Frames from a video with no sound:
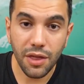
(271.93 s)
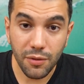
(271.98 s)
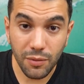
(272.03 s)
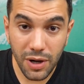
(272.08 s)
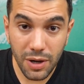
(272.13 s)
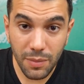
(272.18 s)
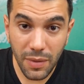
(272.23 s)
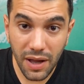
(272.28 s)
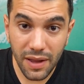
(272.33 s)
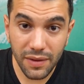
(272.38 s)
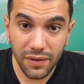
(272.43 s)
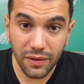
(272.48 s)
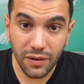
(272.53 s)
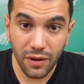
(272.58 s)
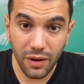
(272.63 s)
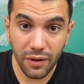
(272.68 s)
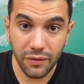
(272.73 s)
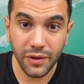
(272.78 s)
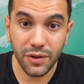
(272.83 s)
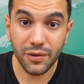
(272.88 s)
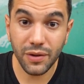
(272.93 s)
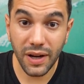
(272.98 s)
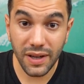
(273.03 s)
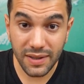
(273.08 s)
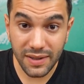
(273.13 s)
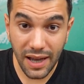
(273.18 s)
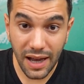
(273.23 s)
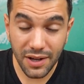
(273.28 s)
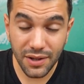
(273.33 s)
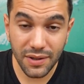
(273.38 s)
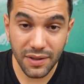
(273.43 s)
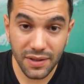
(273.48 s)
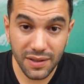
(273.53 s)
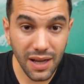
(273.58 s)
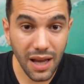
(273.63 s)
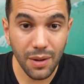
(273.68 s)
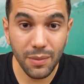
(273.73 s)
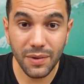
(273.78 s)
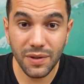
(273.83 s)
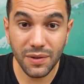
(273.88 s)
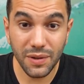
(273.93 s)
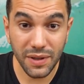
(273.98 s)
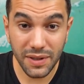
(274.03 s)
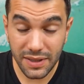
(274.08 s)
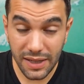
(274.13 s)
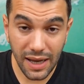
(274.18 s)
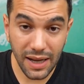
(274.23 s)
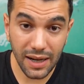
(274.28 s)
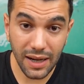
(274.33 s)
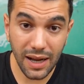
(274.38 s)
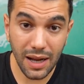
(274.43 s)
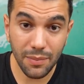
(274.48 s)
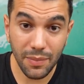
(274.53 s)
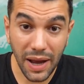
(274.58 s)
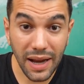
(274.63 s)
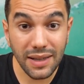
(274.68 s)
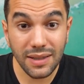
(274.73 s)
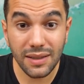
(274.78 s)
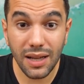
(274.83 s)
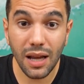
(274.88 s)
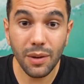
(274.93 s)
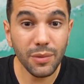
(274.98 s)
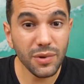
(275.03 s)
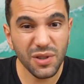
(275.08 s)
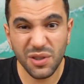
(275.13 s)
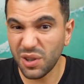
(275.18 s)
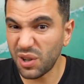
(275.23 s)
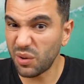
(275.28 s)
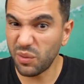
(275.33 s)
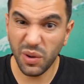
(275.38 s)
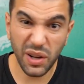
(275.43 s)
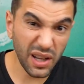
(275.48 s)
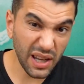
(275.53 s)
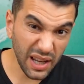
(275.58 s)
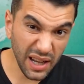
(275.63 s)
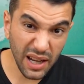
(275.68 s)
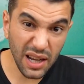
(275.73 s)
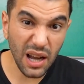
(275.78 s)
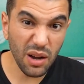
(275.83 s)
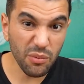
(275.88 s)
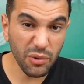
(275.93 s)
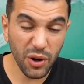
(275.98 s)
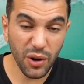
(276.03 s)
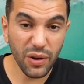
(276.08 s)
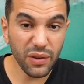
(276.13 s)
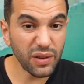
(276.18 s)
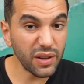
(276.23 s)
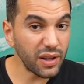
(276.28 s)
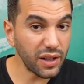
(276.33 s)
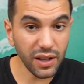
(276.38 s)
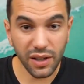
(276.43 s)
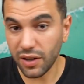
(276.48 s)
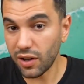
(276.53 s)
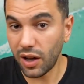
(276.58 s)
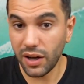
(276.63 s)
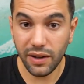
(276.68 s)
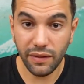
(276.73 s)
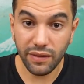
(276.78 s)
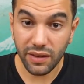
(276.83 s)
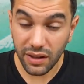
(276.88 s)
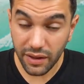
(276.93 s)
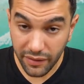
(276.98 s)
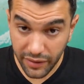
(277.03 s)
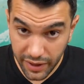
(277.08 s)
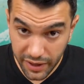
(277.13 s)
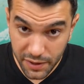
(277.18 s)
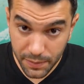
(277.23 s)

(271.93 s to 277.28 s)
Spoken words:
3 months of your transaction statements, so your day-to-day bank statements showing where your income goes in and kind of your living